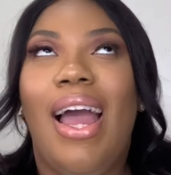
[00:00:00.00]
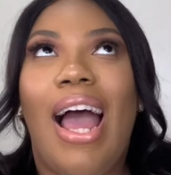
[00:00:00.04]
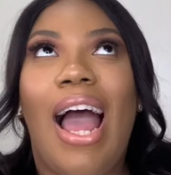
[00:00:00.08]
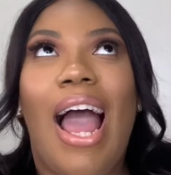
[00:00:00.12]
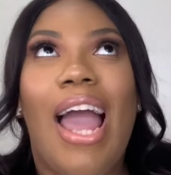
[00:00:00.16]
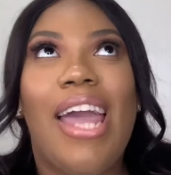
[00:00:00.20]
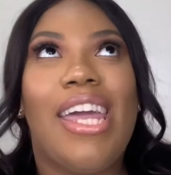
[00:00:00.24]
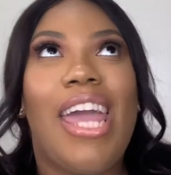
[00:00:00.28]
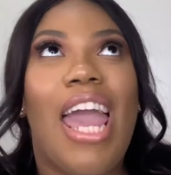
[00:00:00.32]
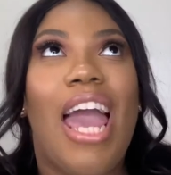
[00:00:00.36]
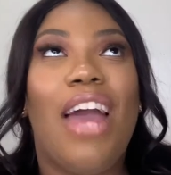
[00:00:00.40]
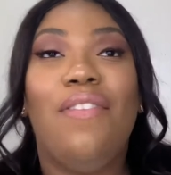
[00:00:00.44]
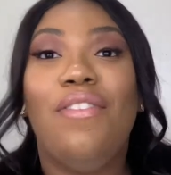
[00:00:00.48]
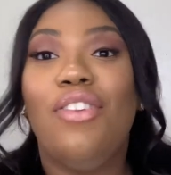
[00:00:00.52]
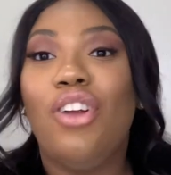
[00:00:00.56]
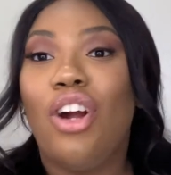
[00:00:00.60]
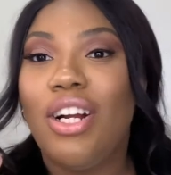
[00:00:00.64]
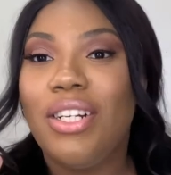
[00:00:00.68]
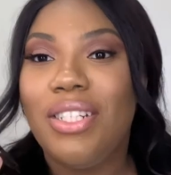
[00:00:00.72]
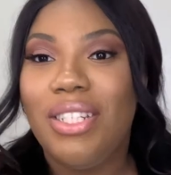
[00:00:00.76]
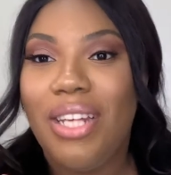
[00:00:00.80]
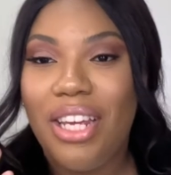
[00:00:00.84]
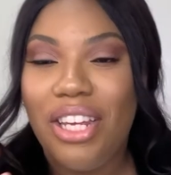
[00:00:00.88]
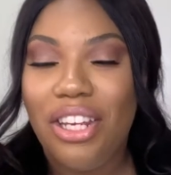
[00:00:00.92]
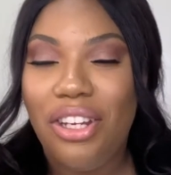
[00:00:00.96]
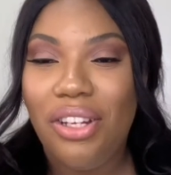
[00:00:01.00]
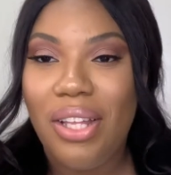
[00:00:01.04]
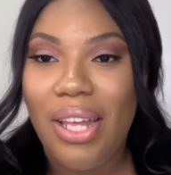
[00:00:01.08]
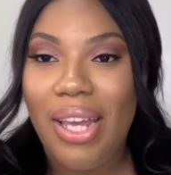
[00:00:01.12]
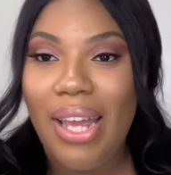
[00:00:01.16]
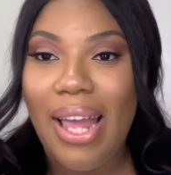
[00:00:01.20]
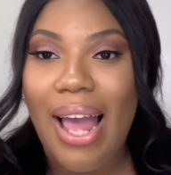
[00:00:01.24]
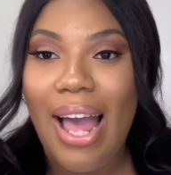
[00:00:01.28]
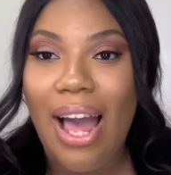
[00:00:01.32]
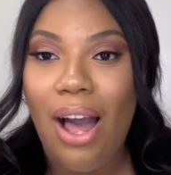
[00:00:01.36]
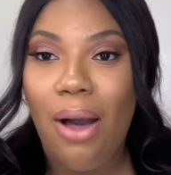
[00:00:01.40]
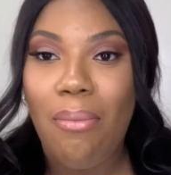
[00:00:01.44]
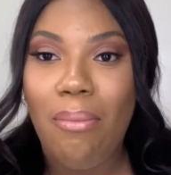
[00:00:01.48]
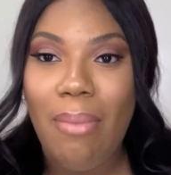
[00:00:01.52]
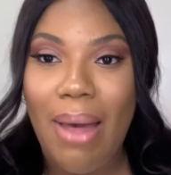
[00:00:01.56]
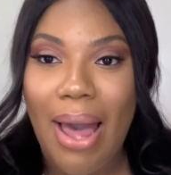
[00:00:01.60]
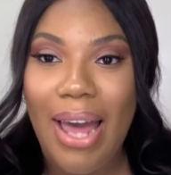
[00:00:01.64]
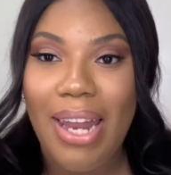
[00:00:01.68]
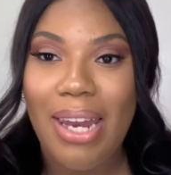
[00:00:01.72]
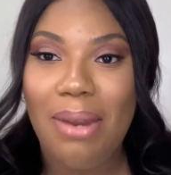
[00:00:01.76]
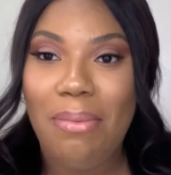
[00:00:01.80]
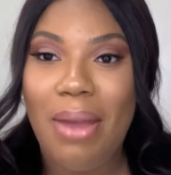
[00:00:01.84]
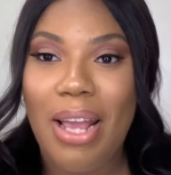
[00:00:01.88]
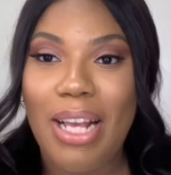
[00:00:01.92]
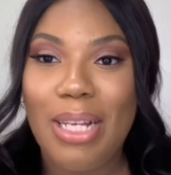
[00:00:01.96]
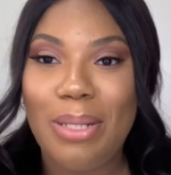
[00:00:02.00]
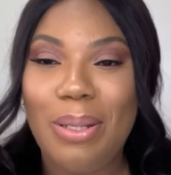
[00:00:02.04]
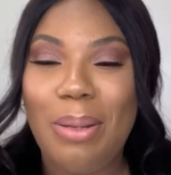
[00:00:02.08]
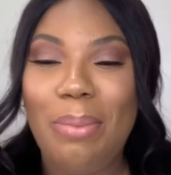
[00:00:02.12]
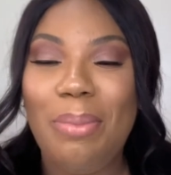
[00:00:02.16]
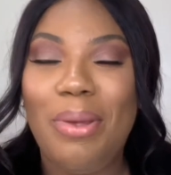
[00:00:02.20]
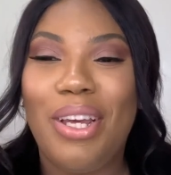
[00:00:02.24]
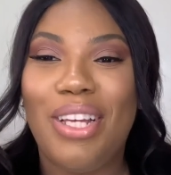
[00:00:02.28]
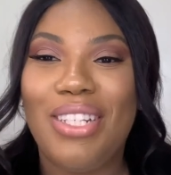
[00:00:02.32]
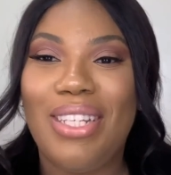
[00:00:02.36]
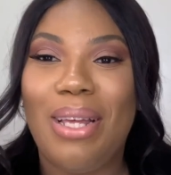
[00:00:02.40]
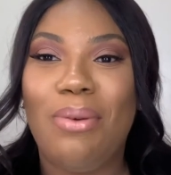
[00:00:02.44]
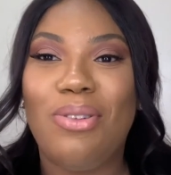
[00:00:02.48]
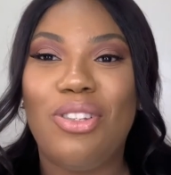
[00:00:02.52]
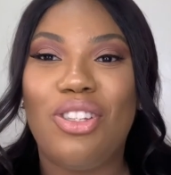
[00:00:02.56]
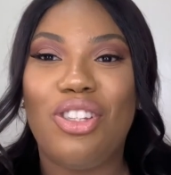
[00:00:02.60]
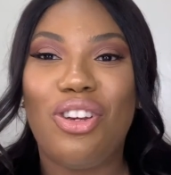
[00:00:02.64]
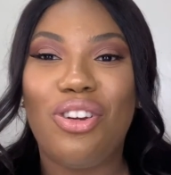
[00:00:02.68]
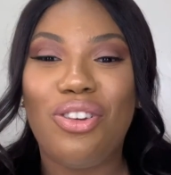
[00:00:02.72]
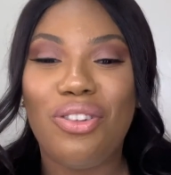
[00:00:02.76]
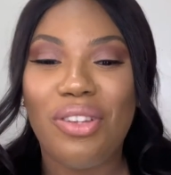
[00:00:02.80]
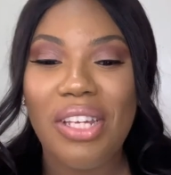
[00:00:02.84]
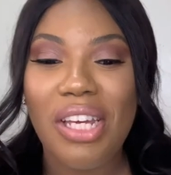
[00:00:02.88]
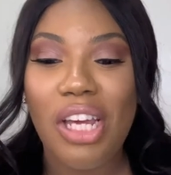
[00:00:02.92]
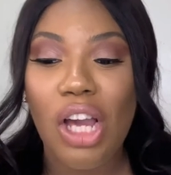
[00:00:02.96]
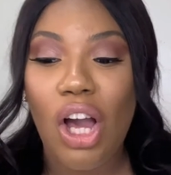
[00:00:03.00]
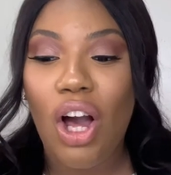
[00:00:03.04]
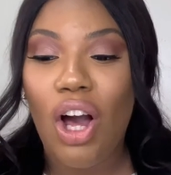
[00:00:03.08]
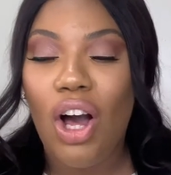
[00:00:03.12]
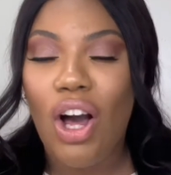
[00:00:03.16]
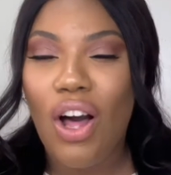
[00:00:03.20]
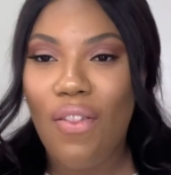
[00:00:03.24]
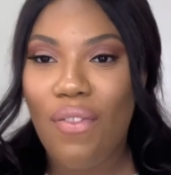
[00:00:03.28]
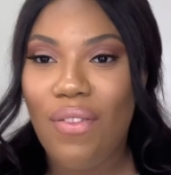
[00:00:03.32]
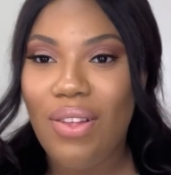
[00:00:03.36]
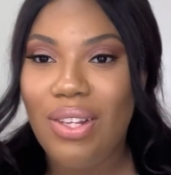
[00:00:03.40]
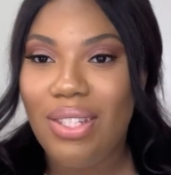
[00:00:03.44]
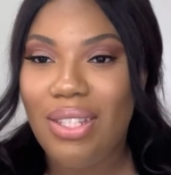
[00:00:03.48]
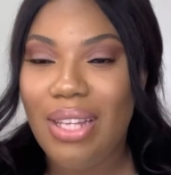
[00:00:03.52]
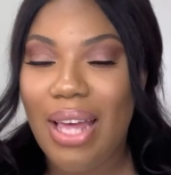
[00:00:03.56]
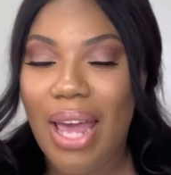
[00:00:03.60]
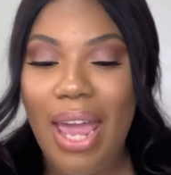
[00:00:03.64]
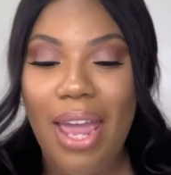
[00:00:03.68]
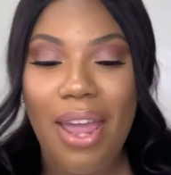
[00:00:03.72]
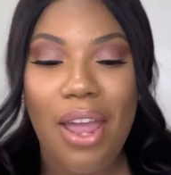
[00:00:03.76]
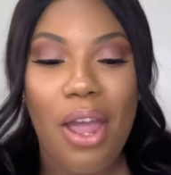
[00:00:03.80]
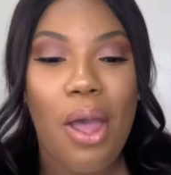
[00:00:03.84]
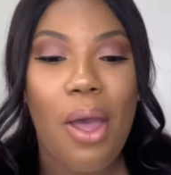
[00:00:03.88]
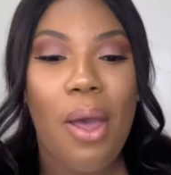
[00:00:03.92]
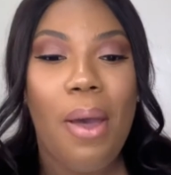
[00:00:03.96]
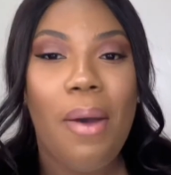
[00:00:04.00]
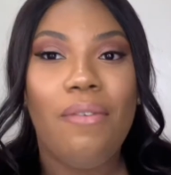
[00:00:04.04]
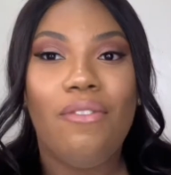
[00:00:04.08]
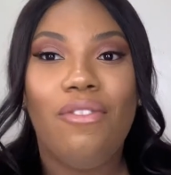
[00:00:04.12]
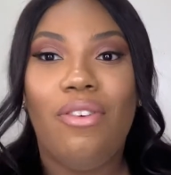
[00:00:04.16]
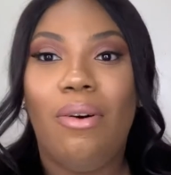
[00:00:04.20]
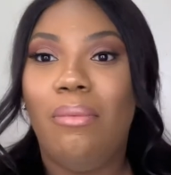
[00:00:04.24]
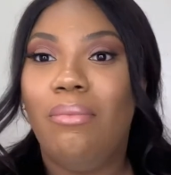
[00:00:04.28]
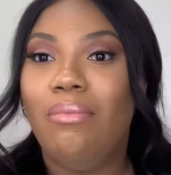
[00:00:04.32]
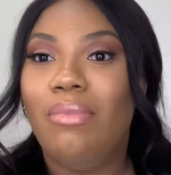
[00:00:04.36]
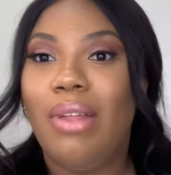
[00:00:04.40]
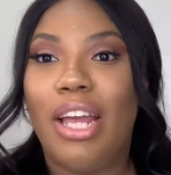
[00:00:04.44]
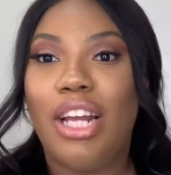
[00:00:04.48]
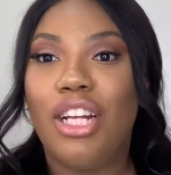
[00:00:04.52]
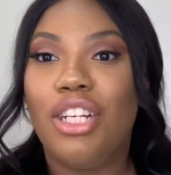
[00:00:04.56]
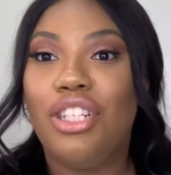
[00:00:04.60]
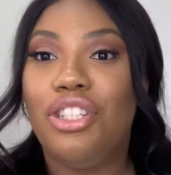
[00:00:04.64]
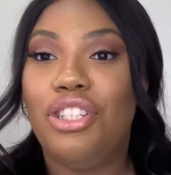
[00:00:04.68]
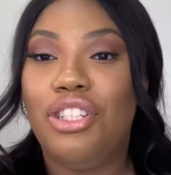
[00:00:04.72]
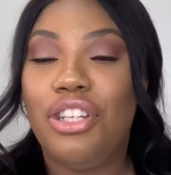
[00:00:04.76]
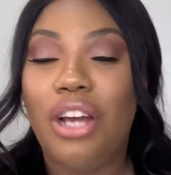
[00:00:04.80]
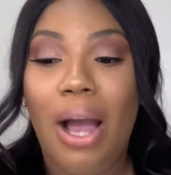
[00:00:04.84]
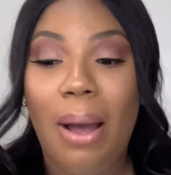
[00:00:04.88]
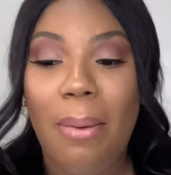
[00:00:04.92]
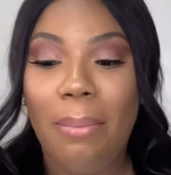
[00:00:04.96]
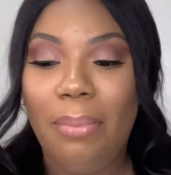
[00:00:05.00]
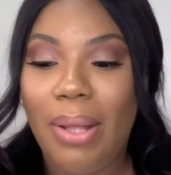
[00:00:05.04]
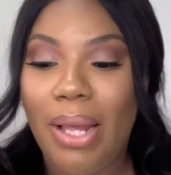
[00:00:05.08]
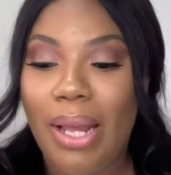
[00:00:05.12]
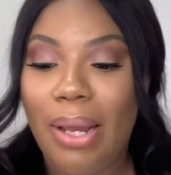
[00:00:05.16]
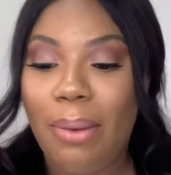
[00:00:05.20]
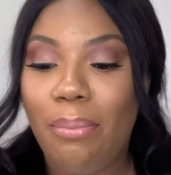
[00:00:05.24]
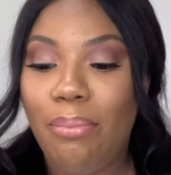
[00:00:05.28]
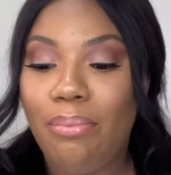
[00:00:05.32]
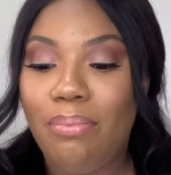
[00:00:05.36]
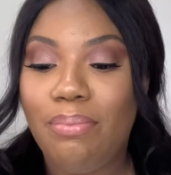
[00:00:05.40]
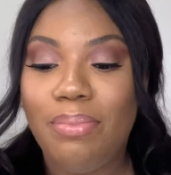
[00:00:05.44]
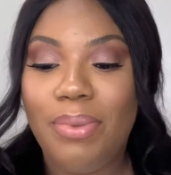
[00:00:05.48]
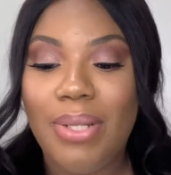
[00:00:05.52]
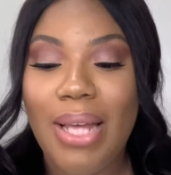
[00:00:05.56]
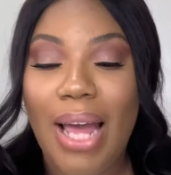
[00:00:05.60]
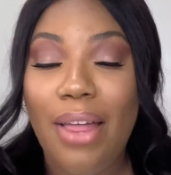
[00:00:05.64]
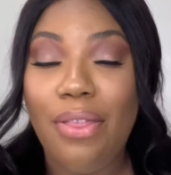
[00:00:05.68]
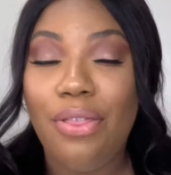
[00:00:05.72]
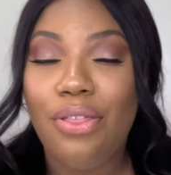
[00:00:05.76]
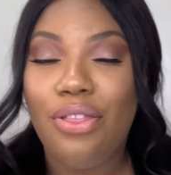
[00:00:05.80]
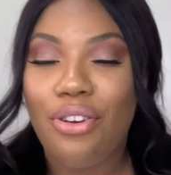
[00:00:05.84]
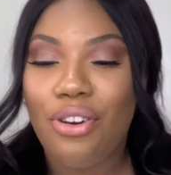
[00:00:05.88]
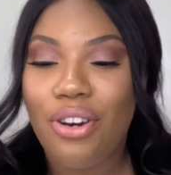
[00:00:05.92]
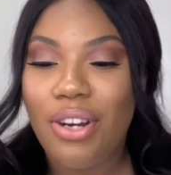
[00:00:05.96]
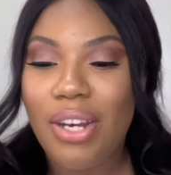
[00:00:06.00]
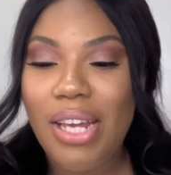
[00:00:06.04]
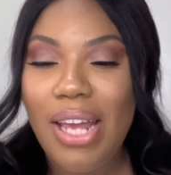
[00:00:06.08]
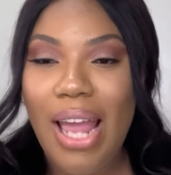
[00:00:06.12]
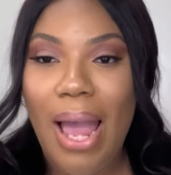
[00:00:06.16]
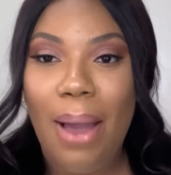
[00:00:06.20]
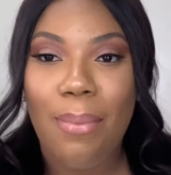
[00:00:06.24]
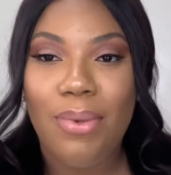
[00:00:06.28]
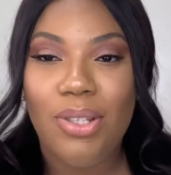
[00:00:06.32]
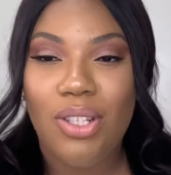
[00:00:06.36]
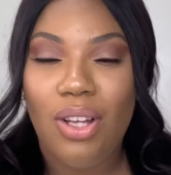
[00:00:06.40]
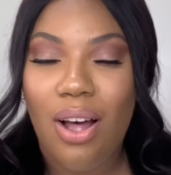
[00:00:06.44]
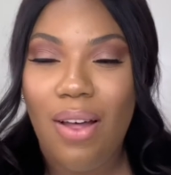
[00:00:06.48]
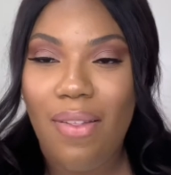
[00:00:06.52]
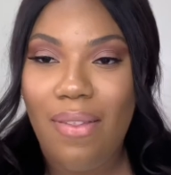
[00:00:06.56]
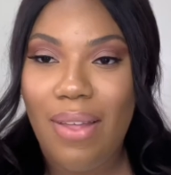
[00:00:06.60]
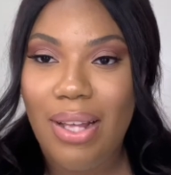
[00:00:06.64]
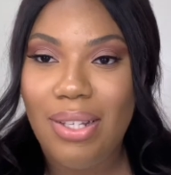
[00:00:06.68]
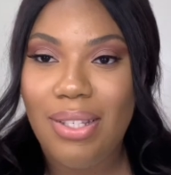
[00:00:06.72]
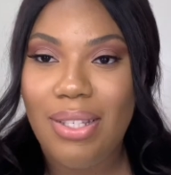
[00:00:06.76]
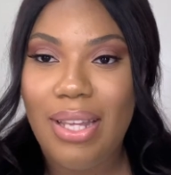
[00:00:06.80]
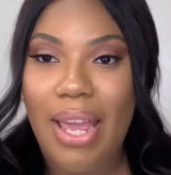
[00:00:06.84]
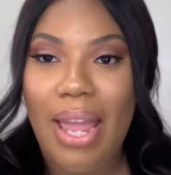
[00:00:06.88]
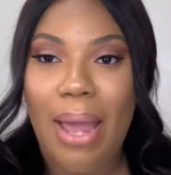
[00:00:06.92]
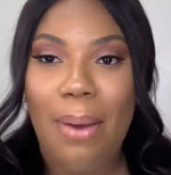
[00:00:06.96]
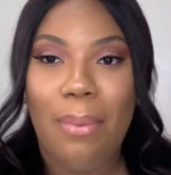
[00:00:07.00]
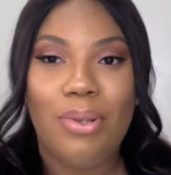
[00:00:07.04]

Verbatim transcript: I can't even articulate how mad it makes me because I was literally on the site from like jump, like 10.30, I was on that site.